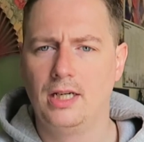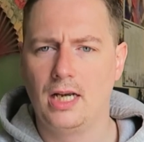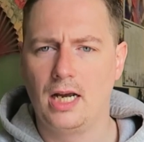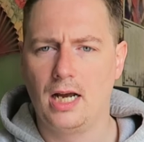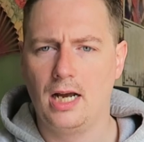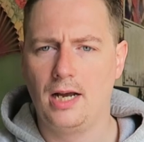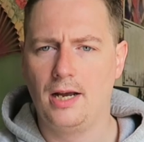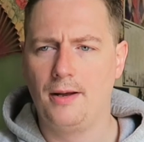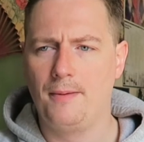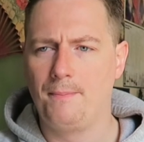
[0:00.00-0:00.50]

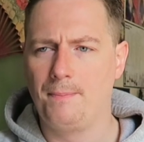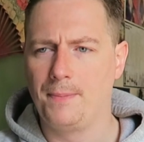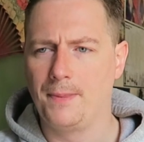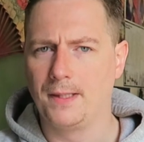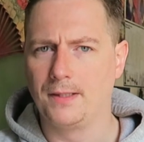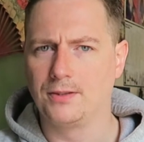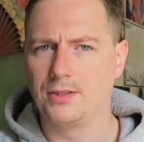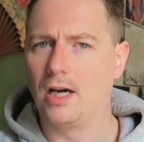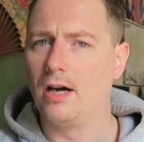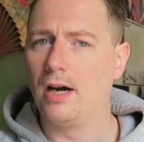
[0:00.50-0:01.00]

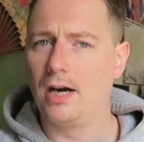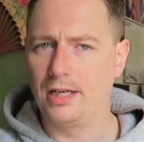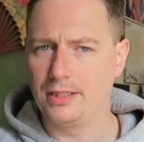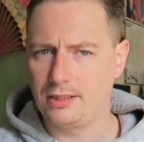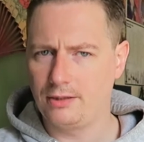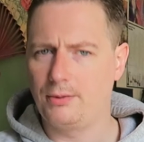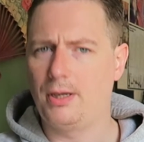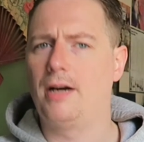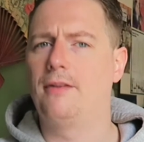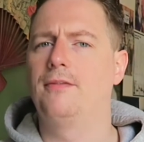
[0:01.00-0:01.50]
So I
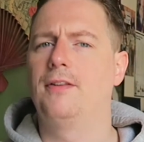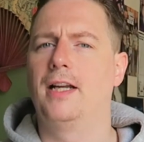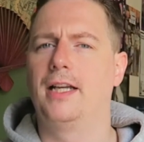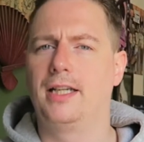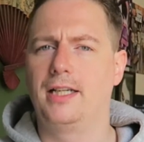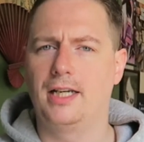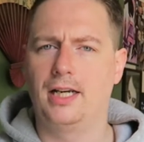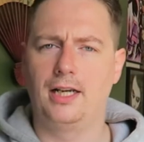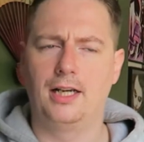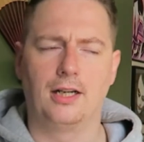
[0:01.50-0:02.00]
do have
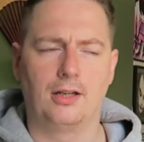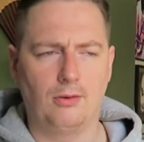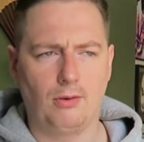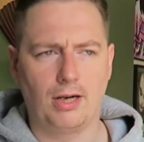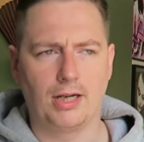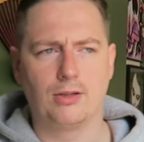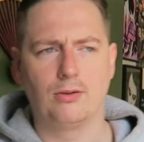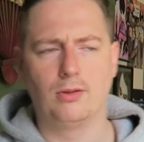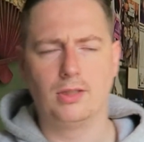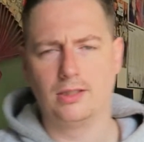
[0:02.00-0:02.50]
like
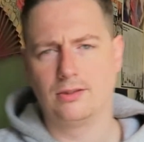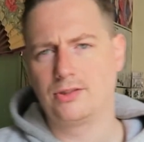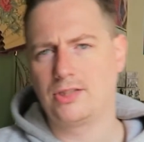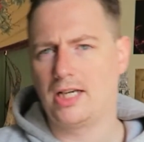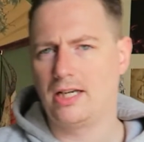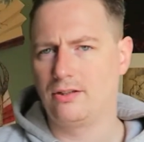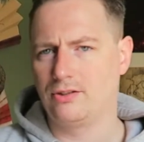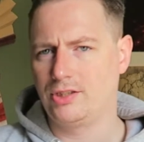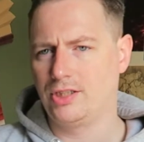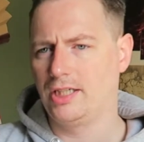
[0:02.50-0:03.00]
quite a cool little
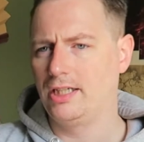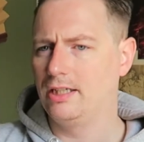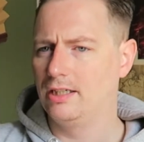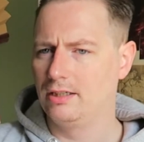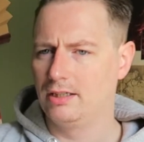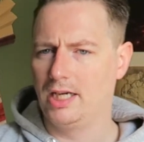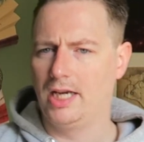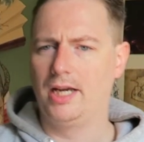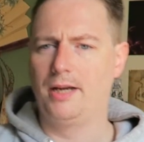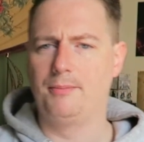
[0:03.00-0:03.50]
tile sheet.
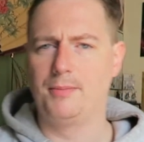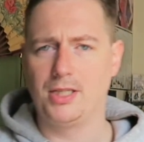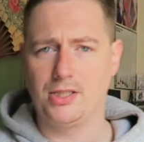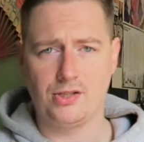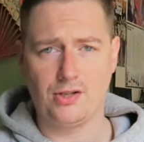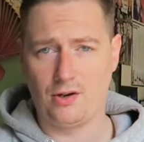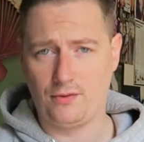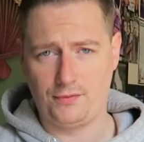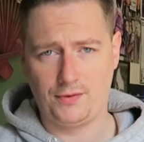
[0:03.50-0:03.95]
It's not